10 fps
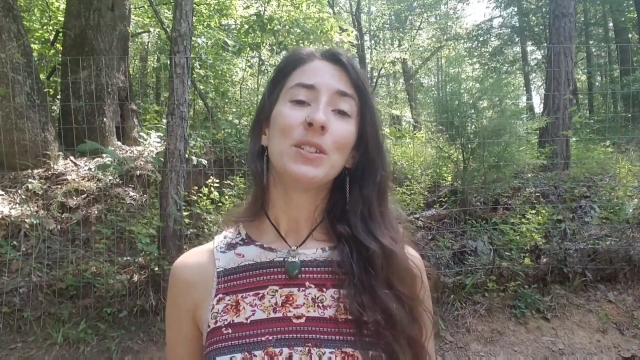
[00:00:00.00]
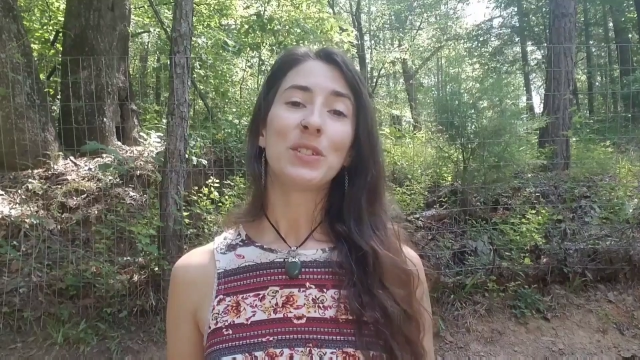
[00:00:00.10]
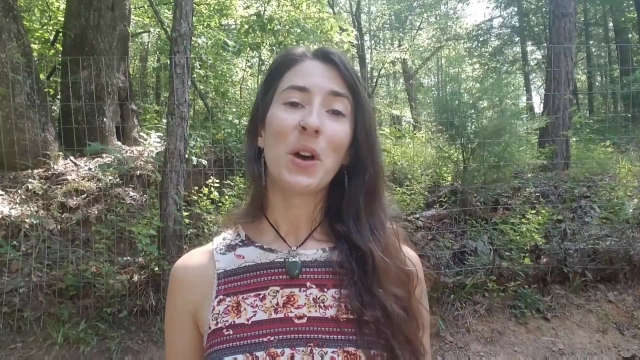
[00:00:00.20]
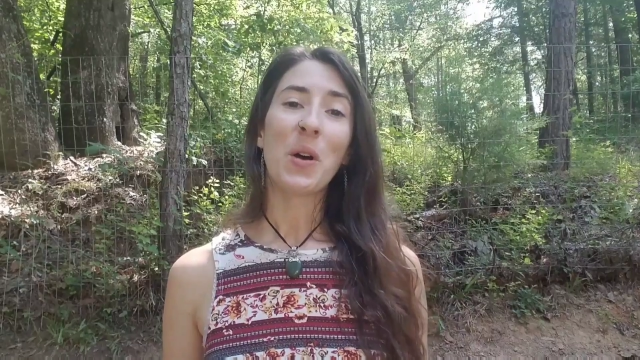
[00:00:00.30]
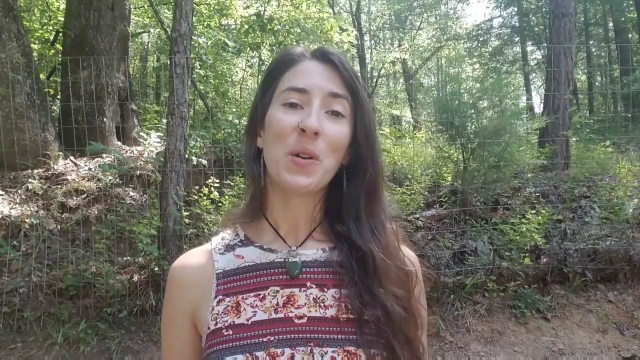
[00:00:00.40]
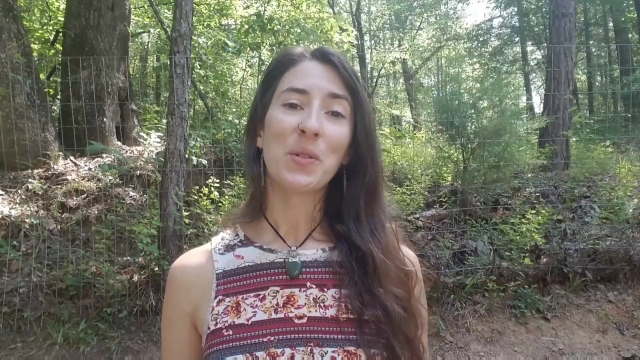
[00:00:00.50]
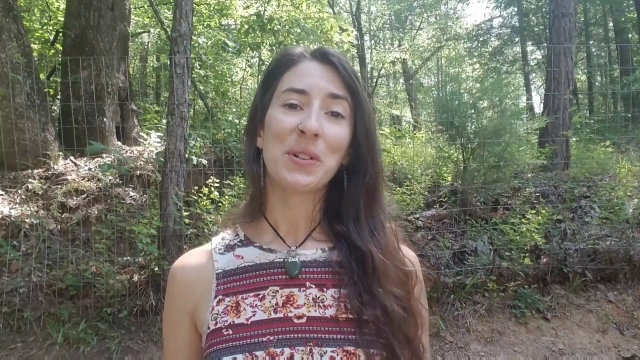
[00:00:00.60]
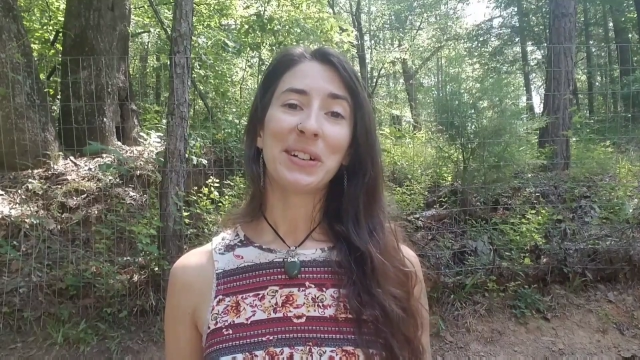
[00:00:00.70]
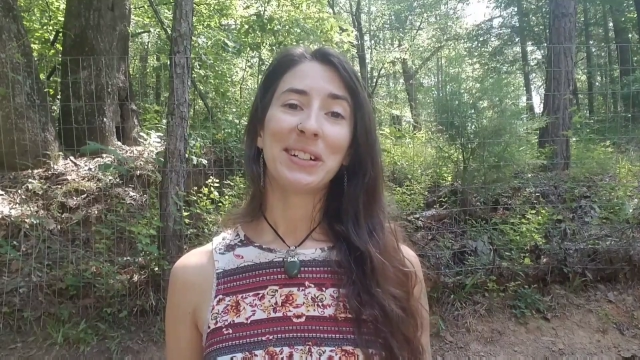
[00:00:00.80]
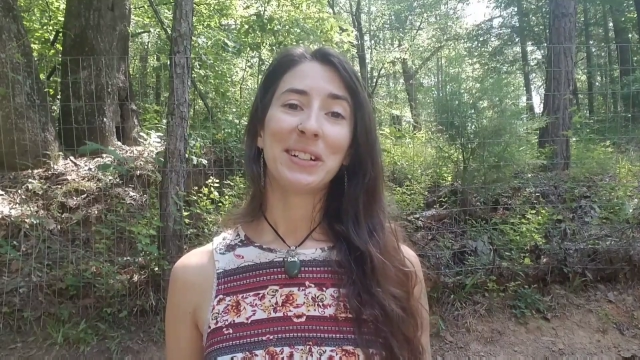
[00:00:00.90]

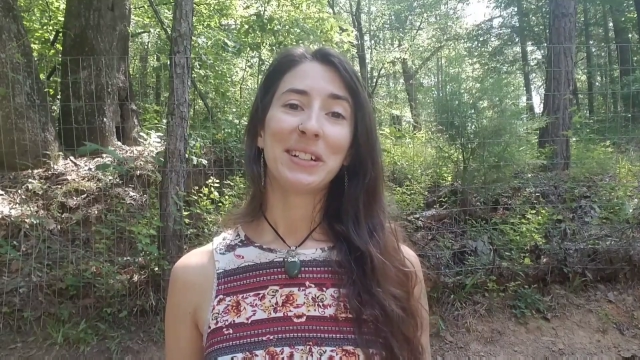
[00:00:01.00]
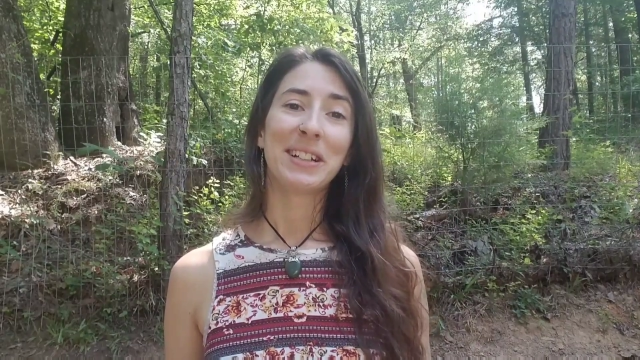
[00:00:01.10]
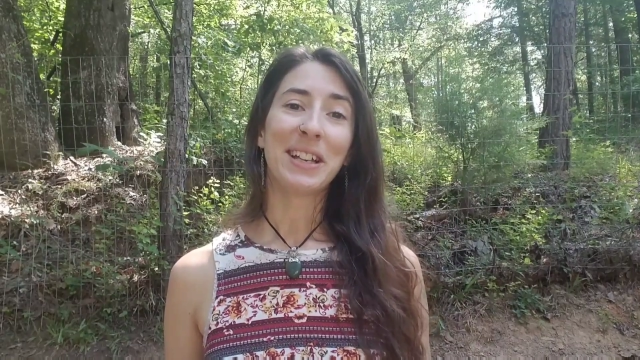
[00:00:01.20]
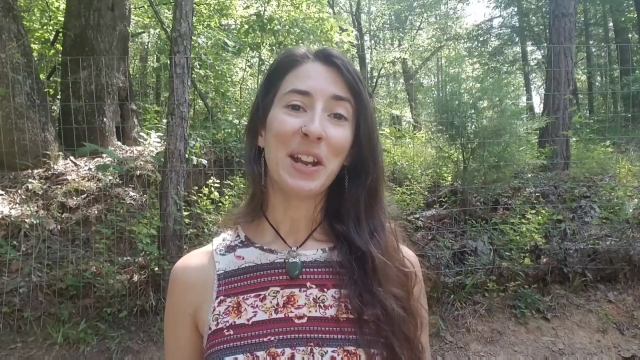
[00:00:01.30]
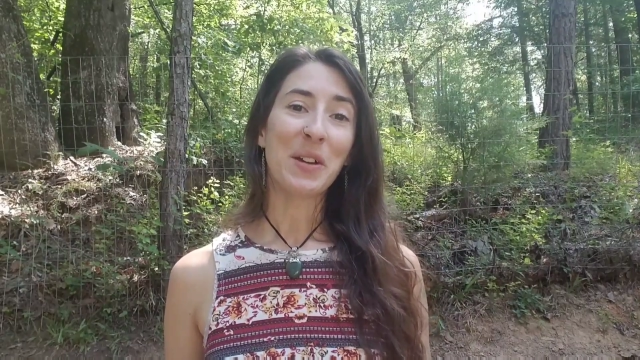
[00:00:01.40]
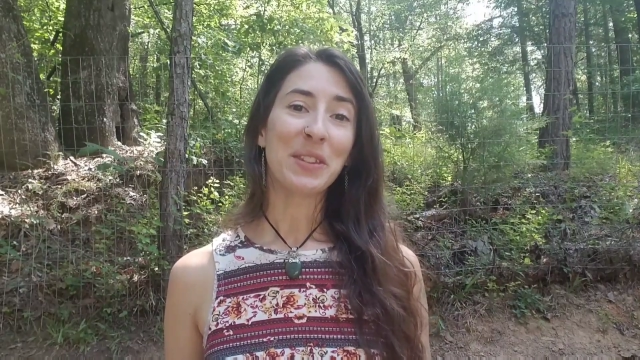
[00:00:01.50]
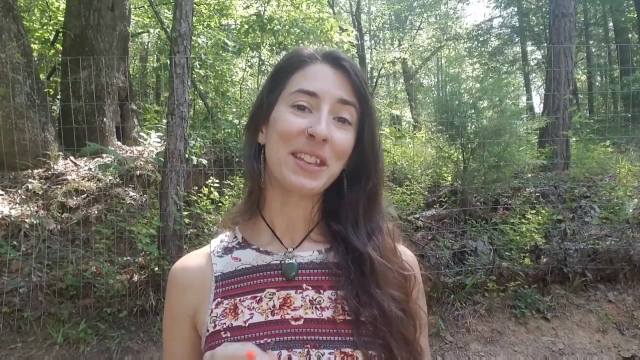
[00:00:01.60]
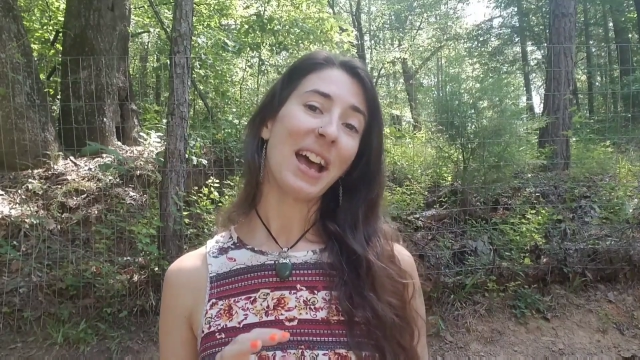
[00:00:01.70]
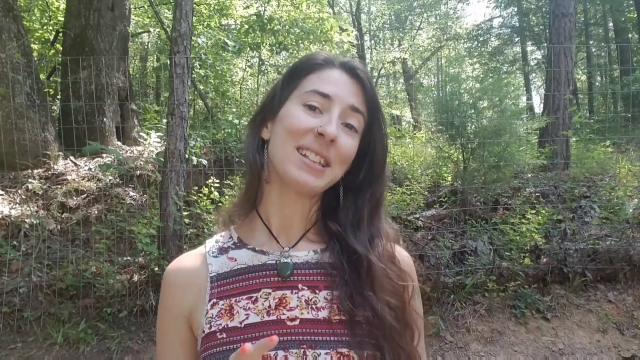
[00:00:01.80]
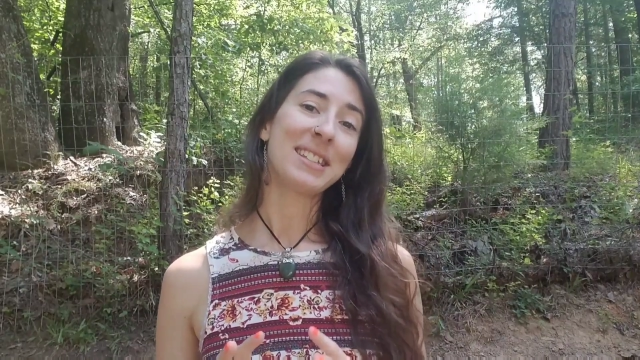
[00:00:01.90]
So,
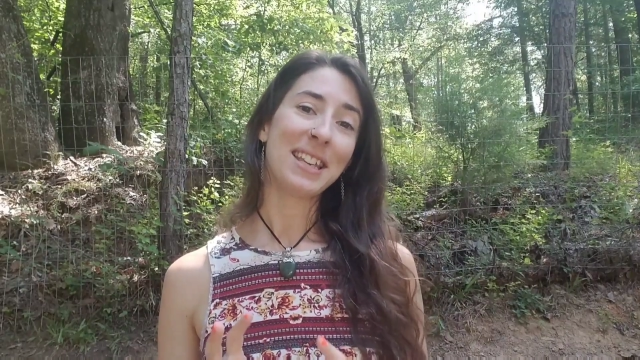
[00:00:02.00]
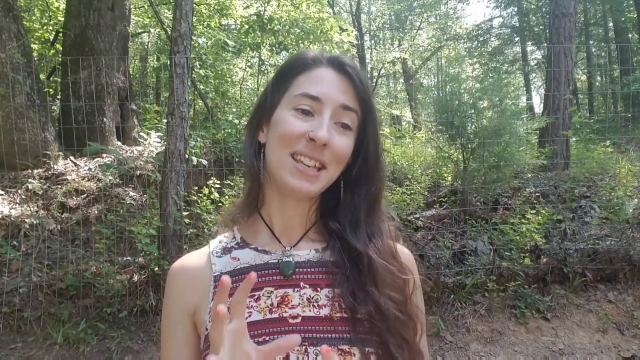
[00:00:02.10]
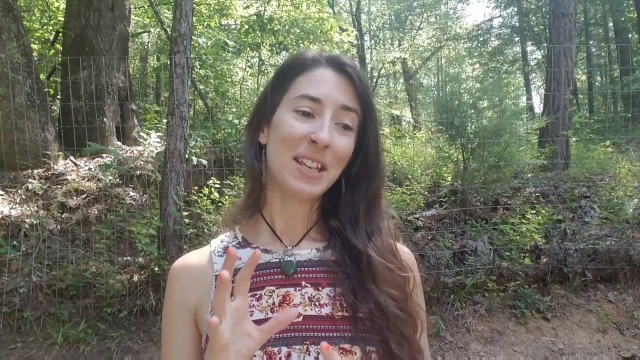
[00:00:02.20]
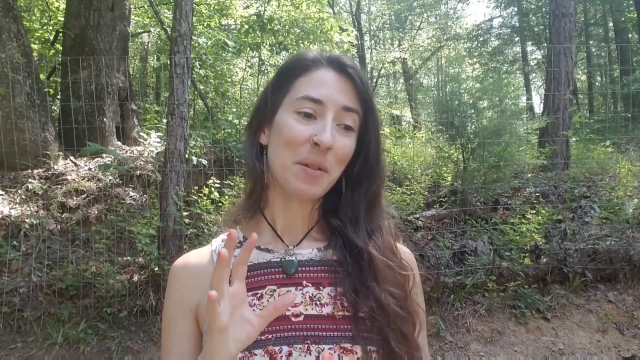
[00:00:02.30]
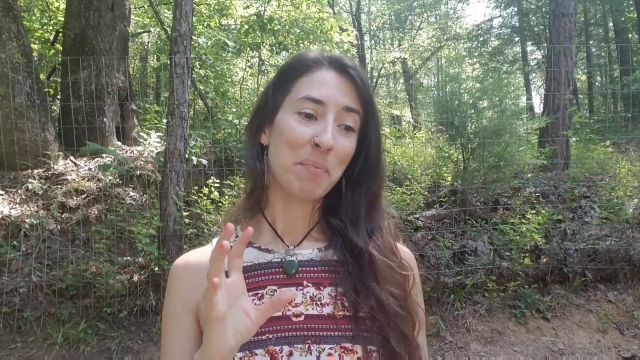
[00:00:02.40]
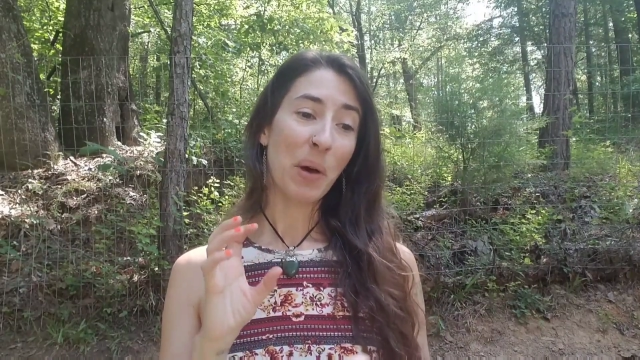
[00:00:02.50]
I see